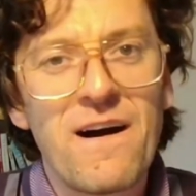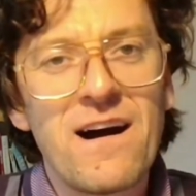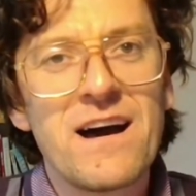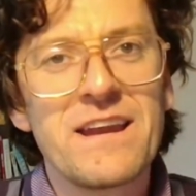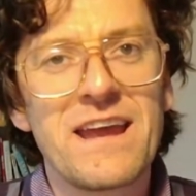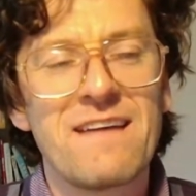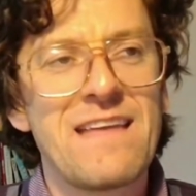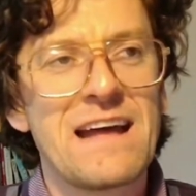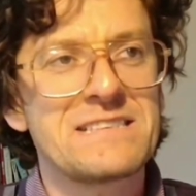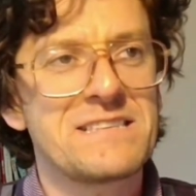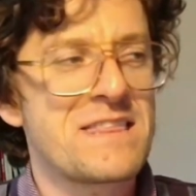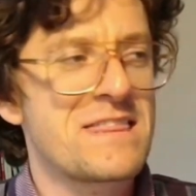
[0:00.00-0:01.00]
fun, and
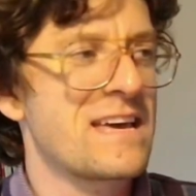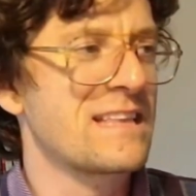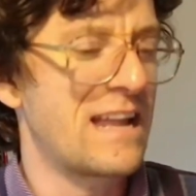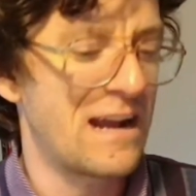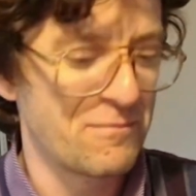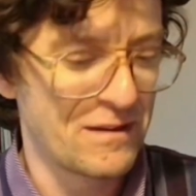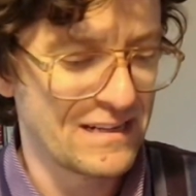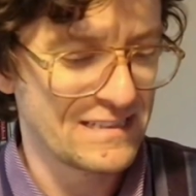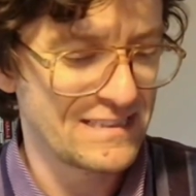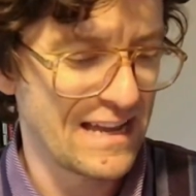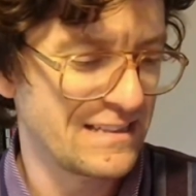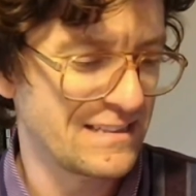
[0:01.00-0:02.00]
that's the thing that I'm going to
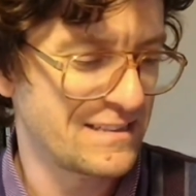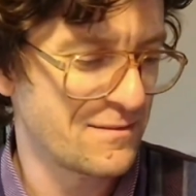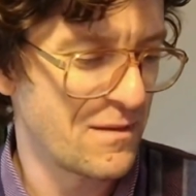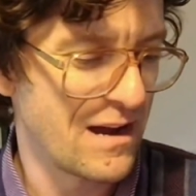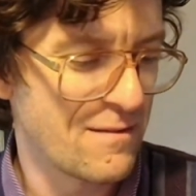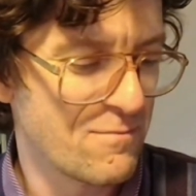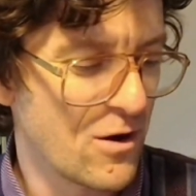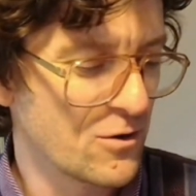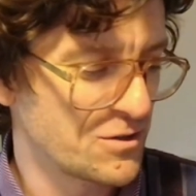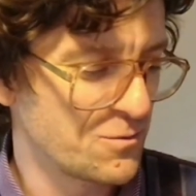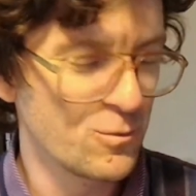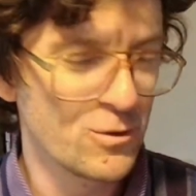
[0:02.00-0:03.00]
send to my
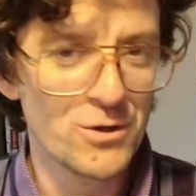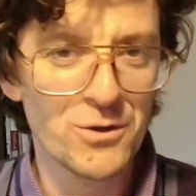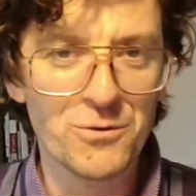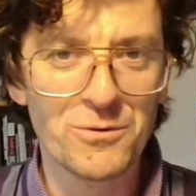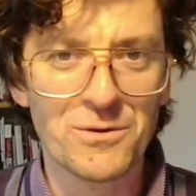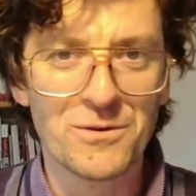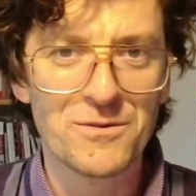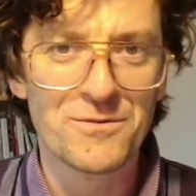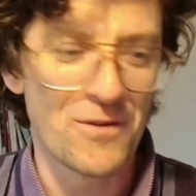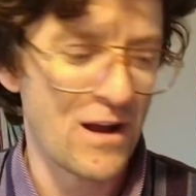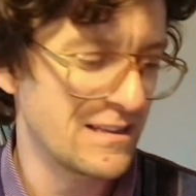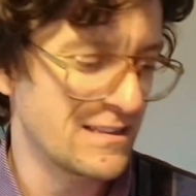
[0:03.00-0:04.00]
most woo
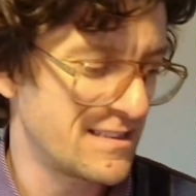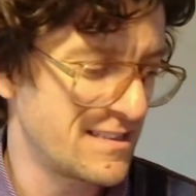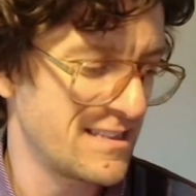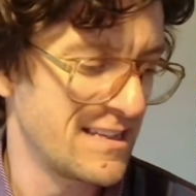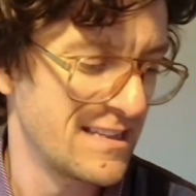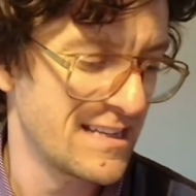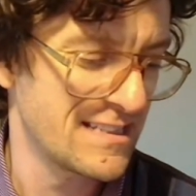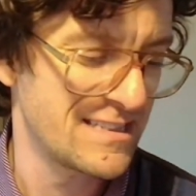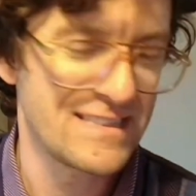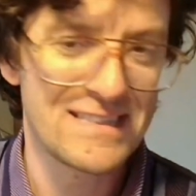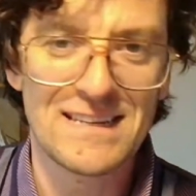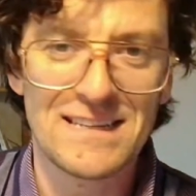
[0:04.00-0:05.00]
friends in
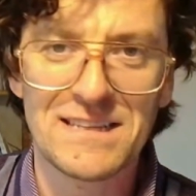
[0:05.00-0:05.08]
this